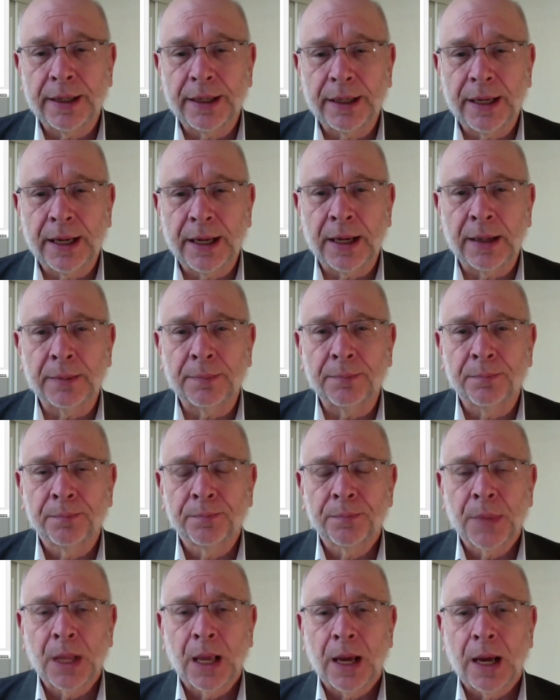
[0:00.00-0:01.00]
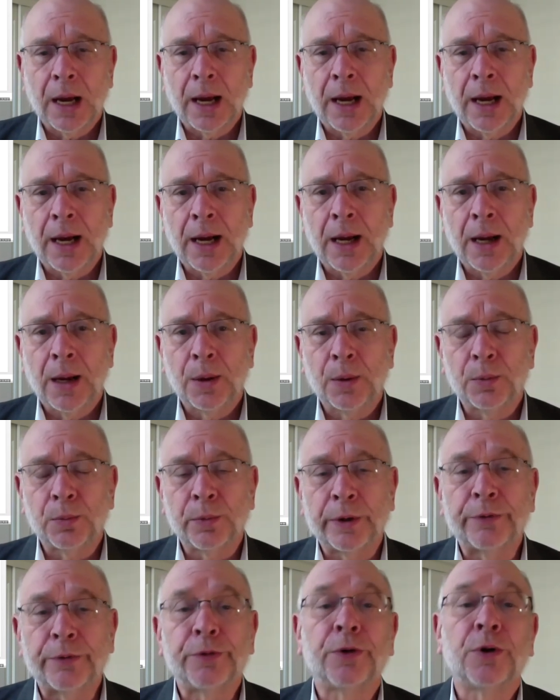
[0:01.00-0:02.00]
again,
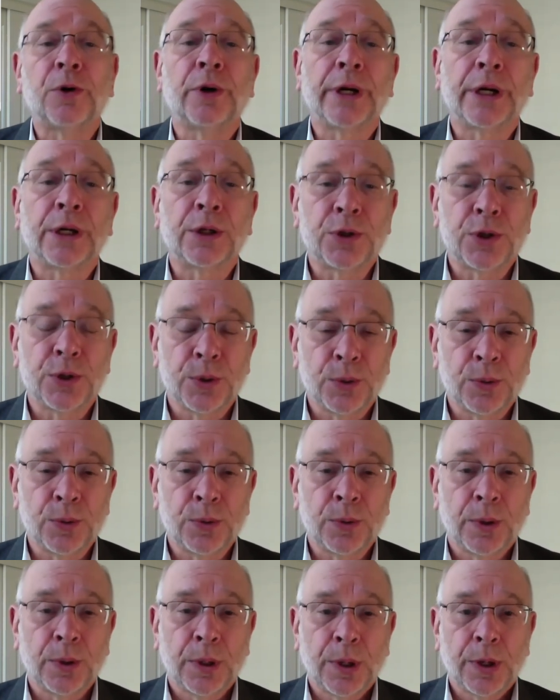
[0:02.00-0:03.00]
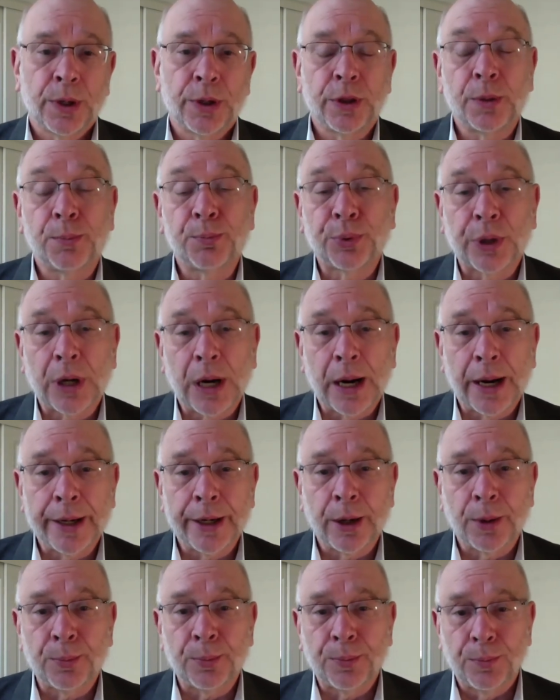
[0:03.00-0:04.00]
referring to the
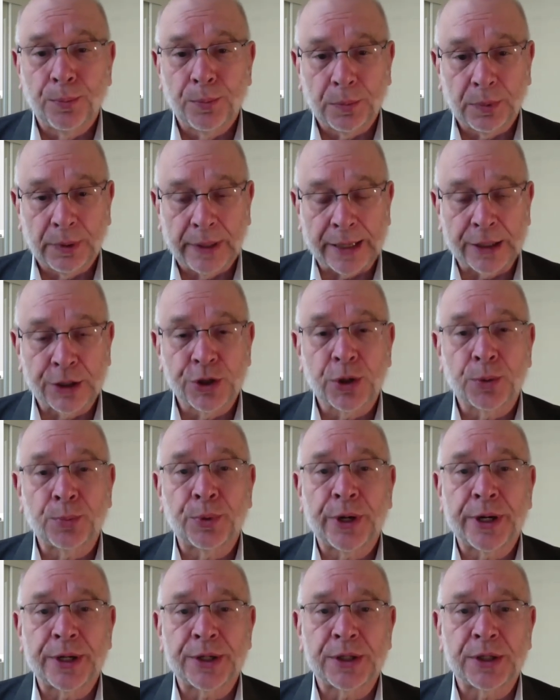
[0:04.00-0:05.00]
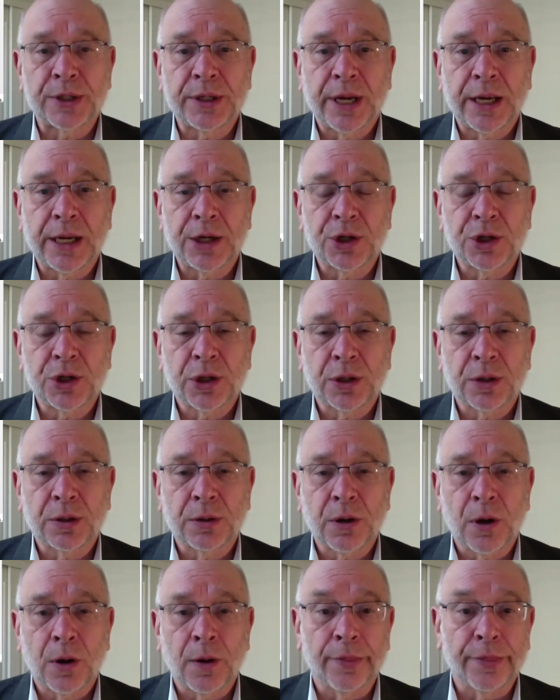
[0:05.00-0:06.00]
prior lecture
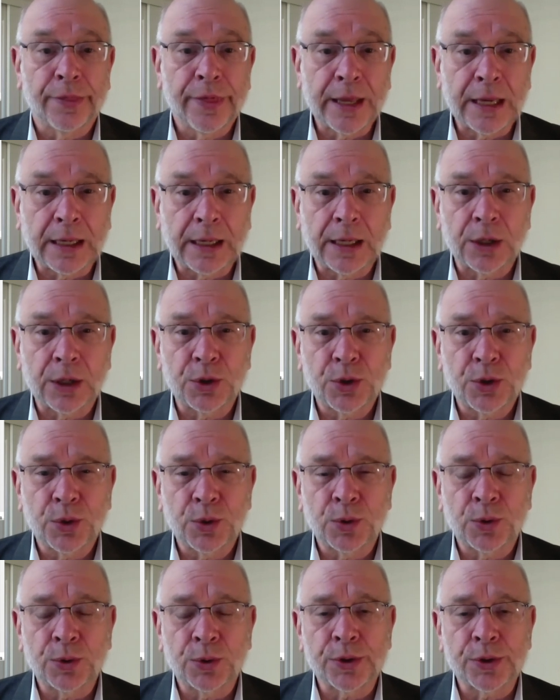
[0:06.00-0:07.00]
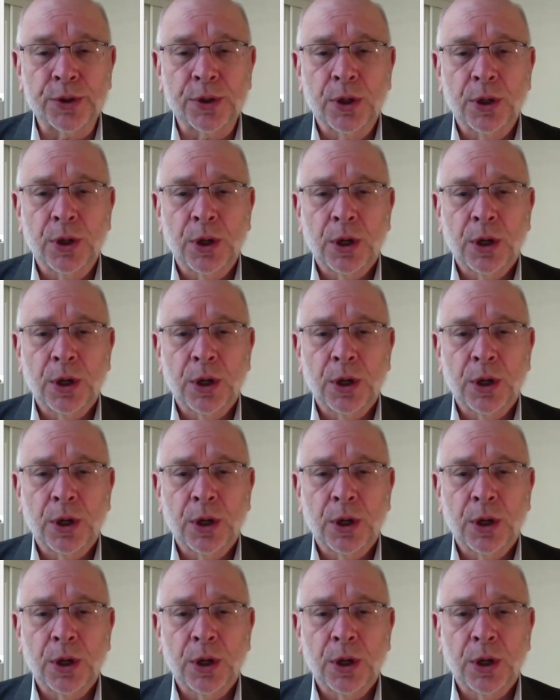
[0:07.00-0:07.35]
presentation on thinking tools,